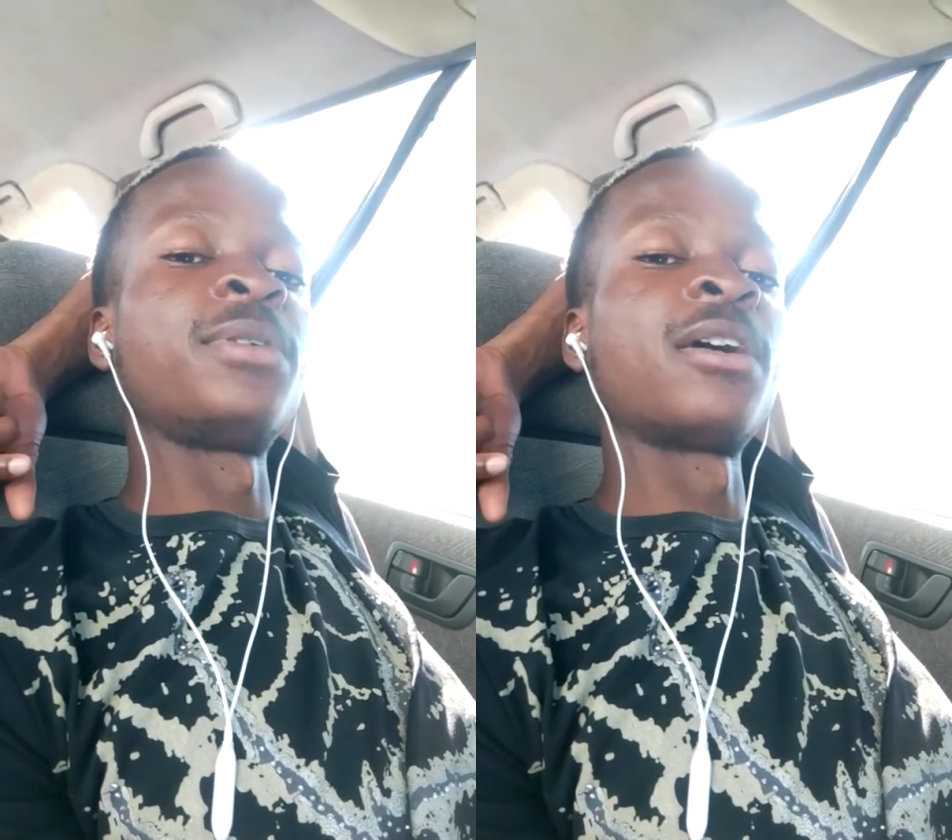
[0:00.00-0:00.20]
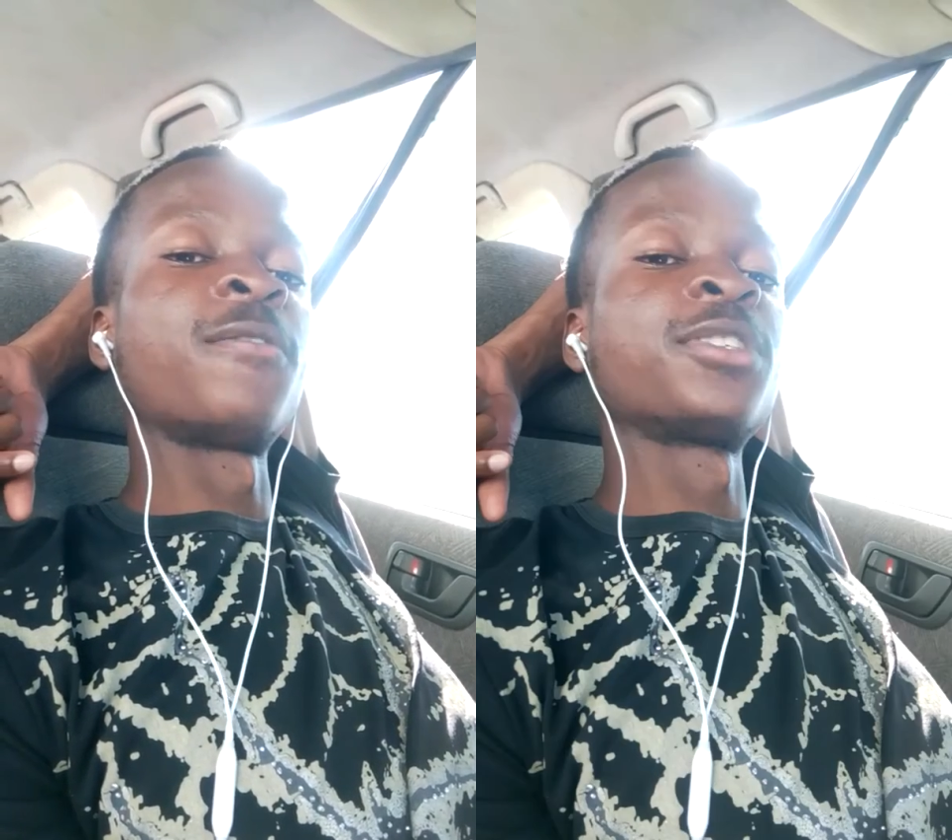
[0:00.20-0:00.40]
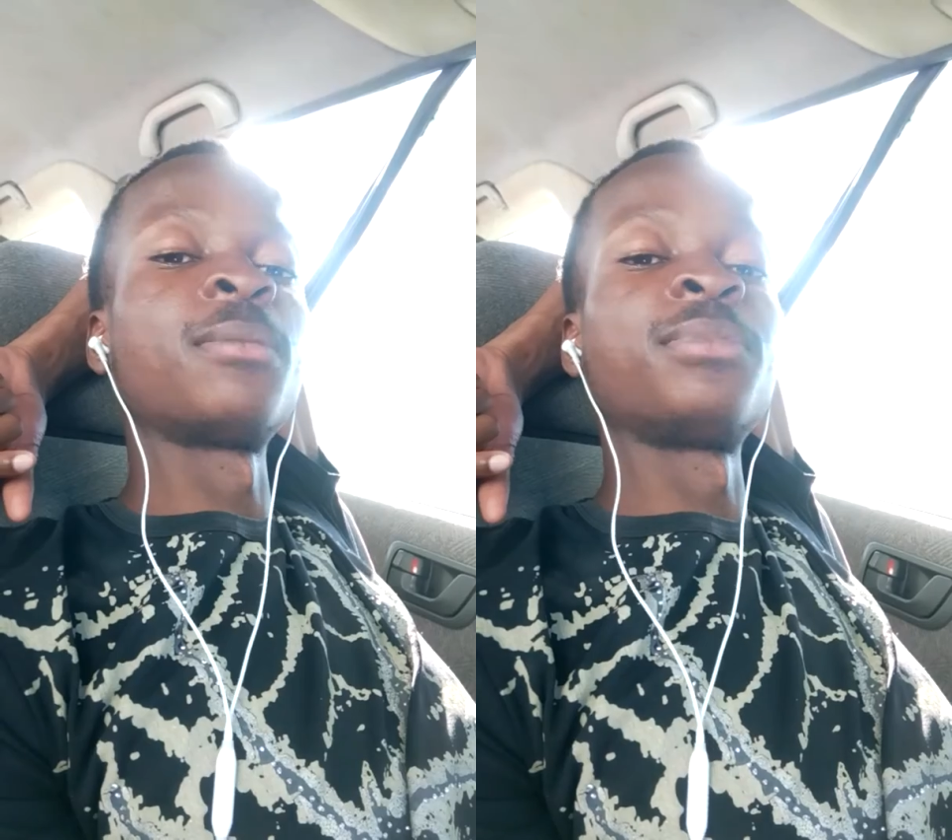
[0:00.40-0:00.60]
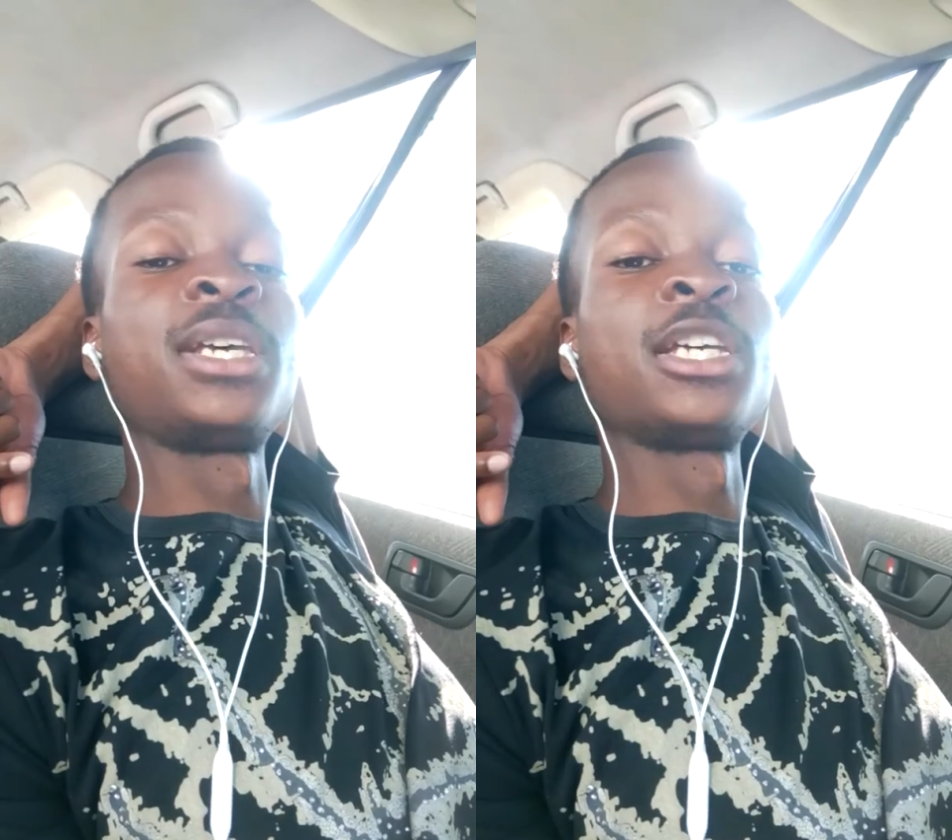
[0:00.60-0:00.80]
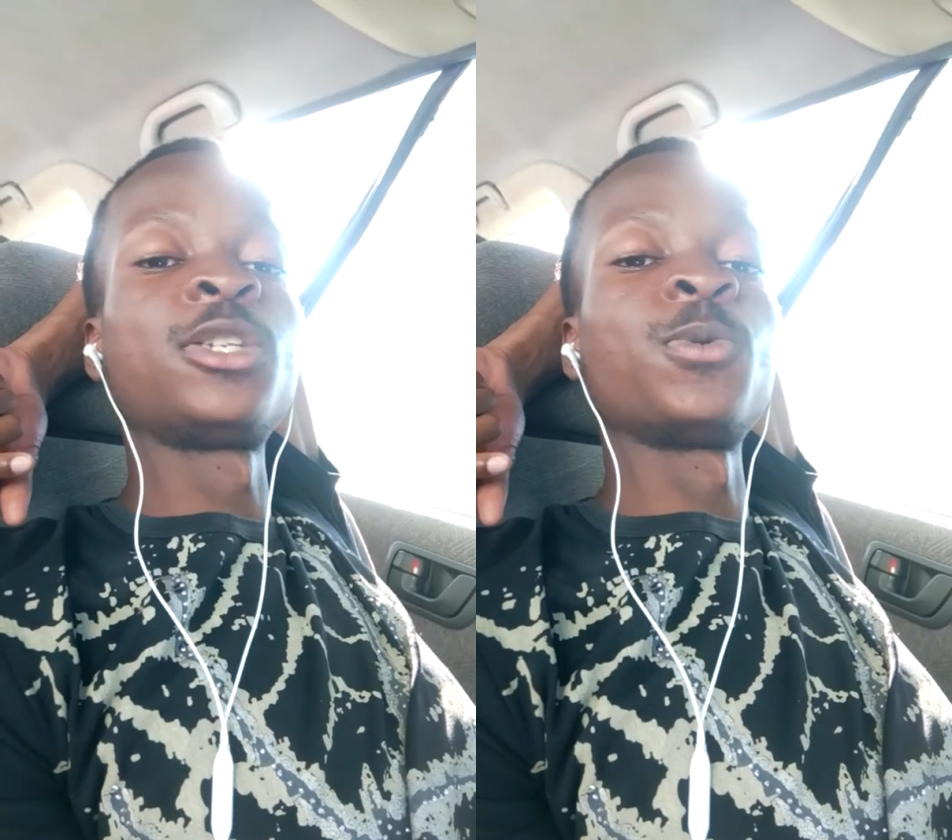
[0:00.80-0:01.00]
However, some
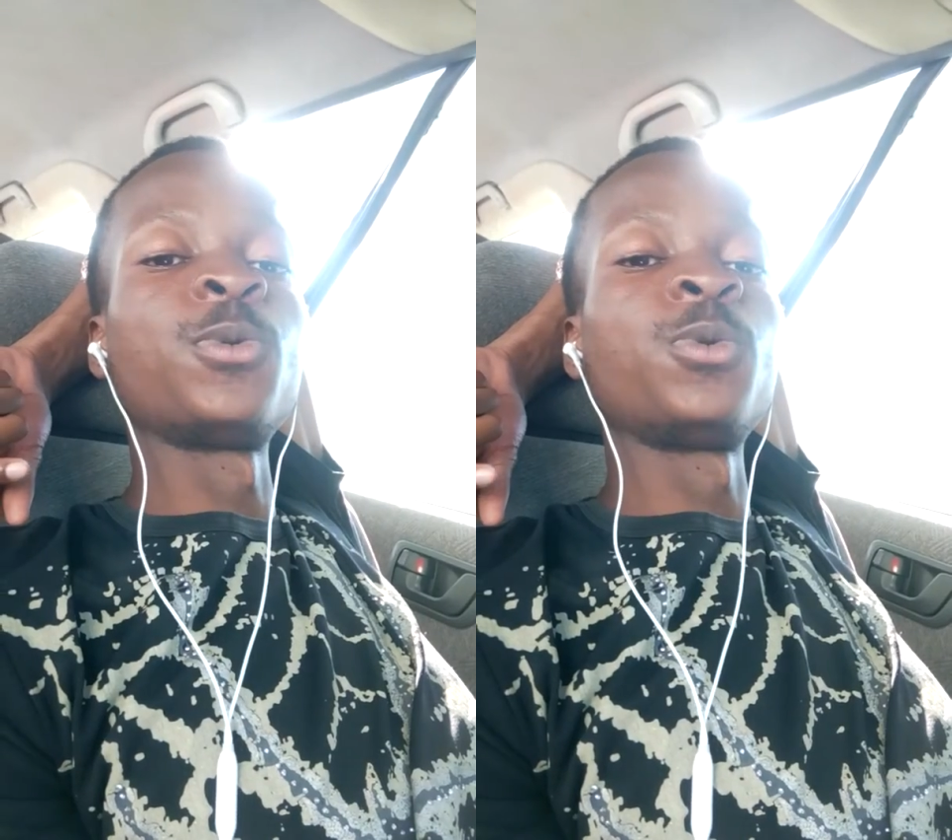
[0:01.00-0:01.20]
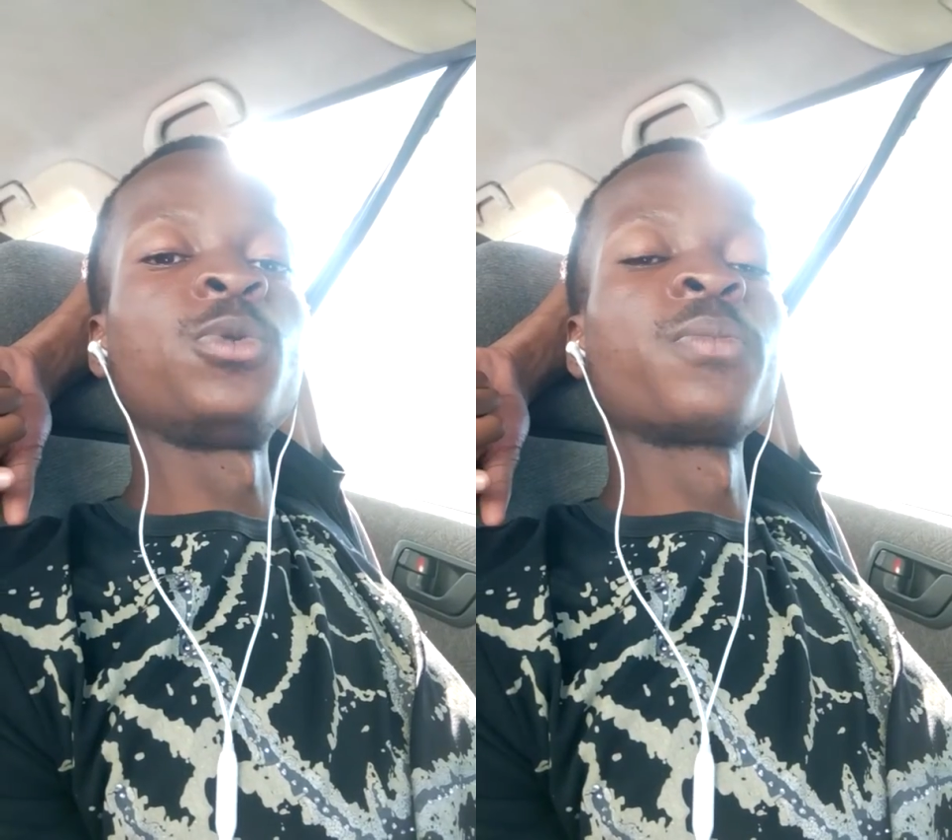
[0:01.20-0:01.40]
texts would